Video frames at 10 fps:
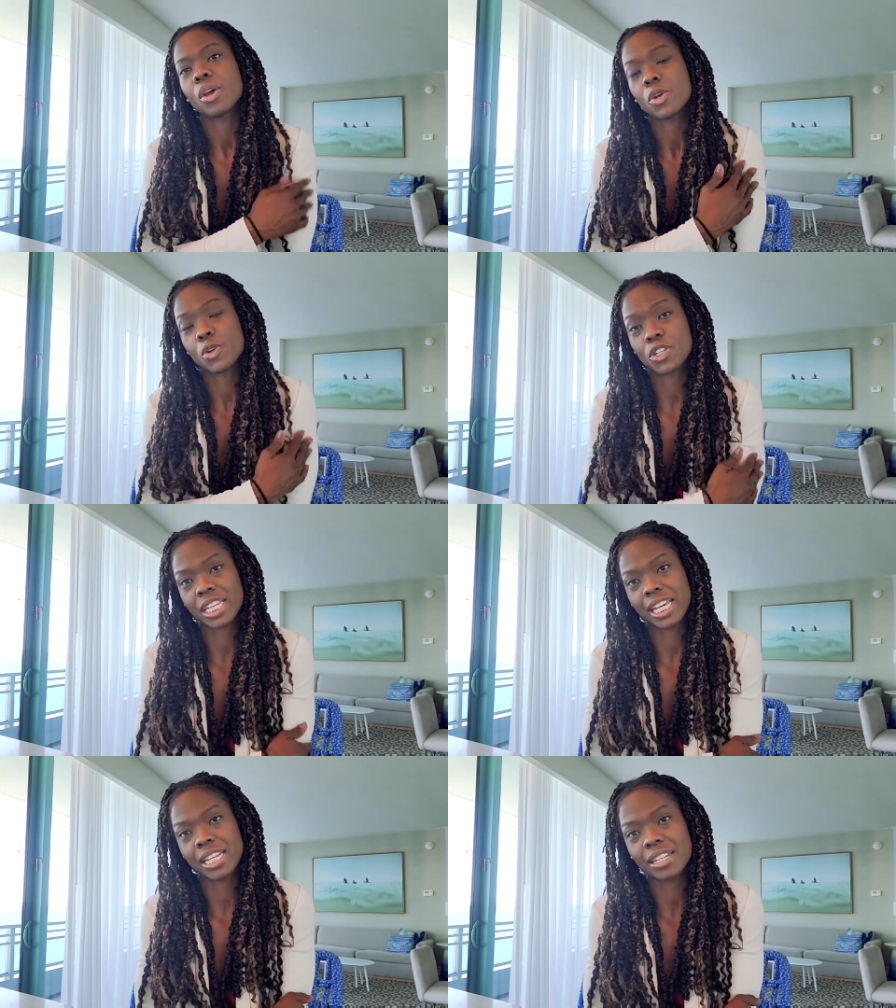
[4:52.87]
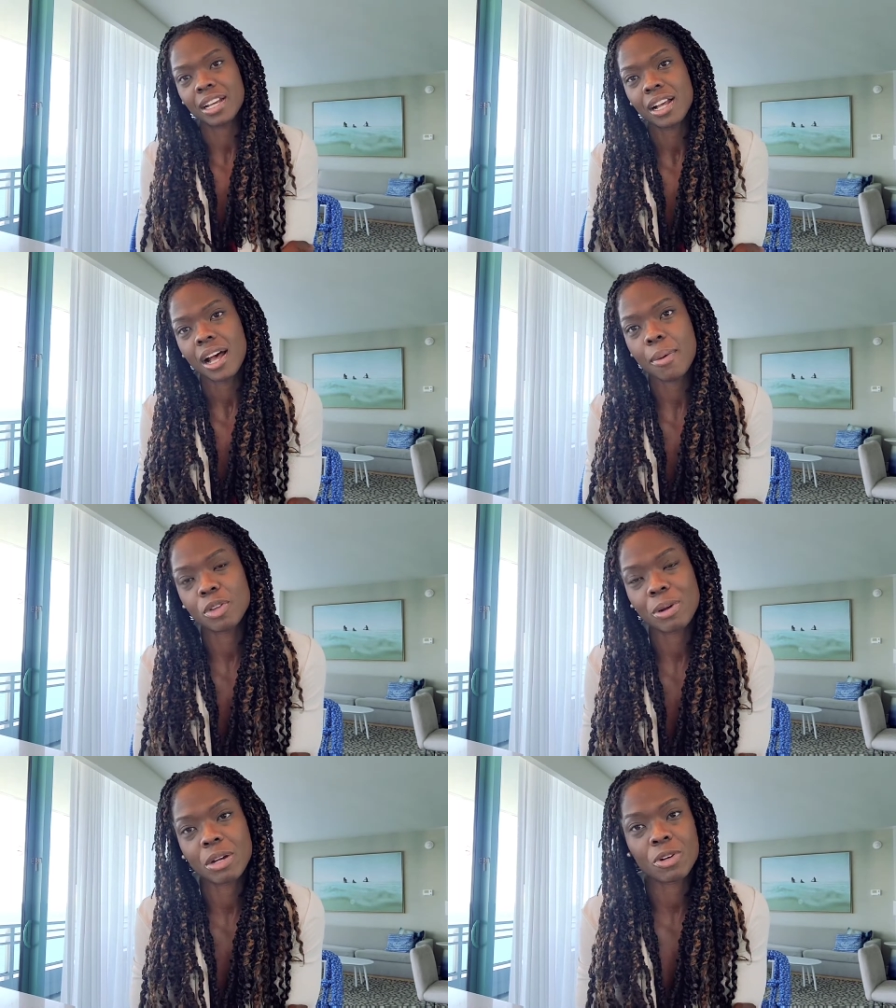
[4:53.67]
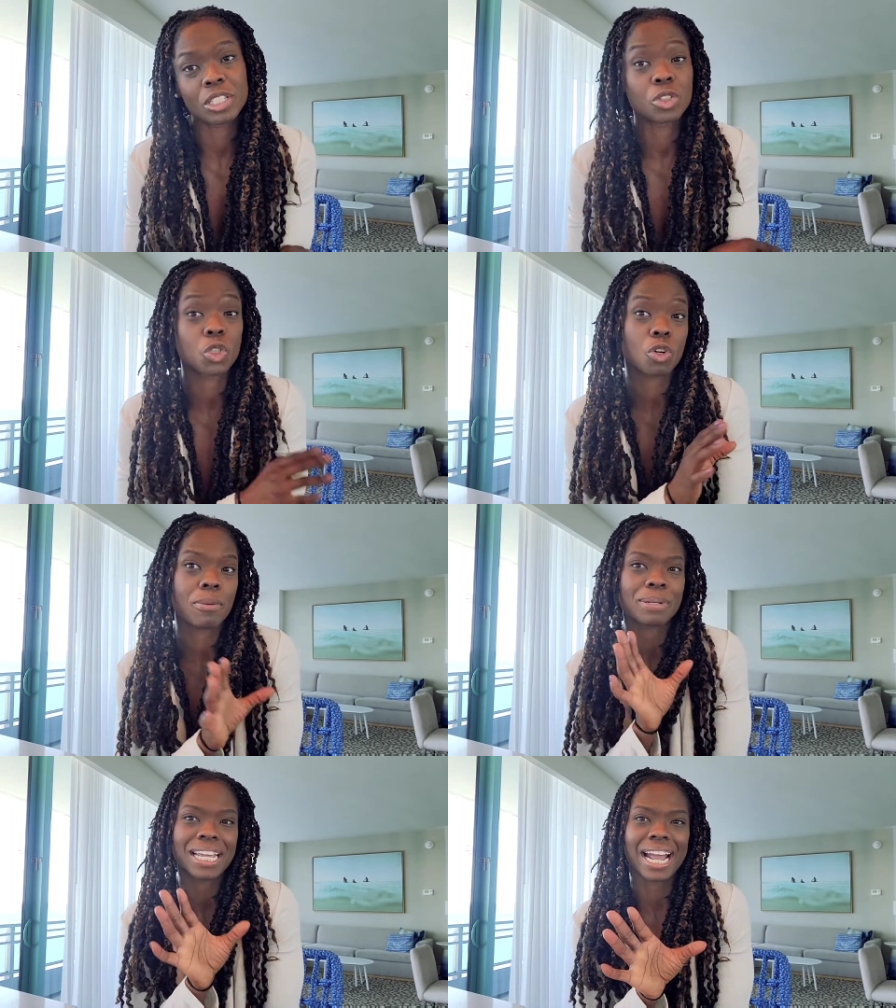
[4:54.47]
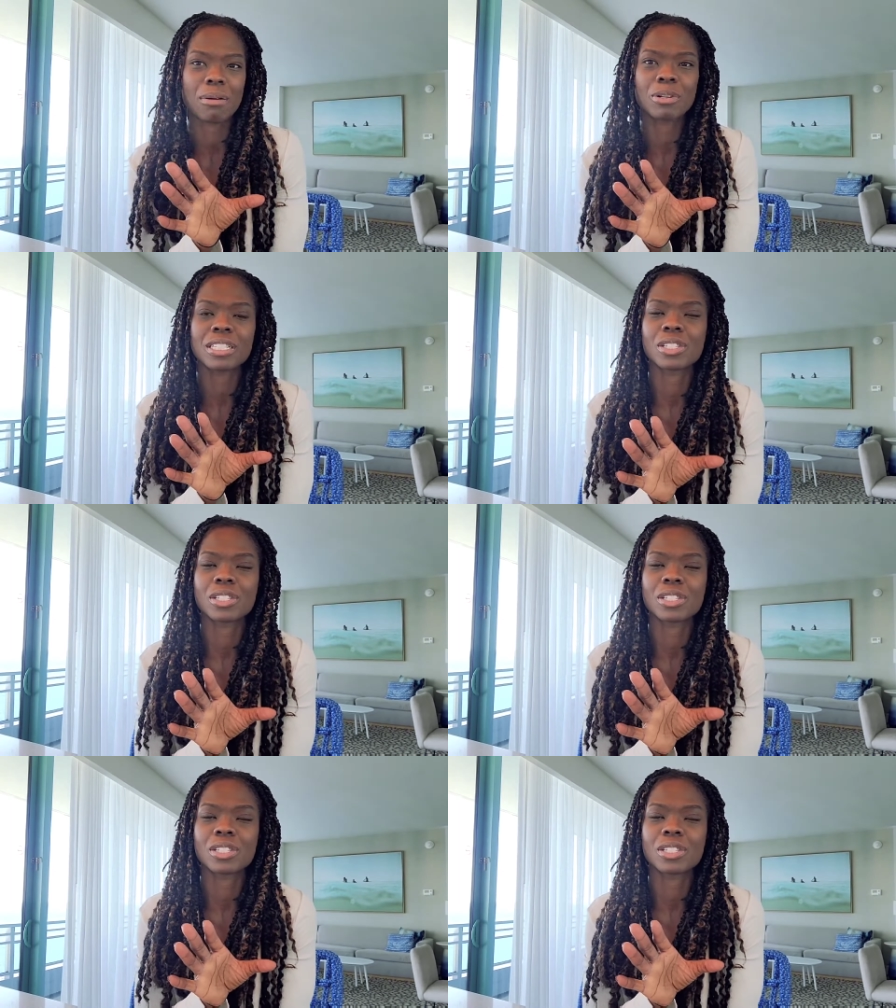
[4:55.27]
your skin, um, the way you want it to show up in camera.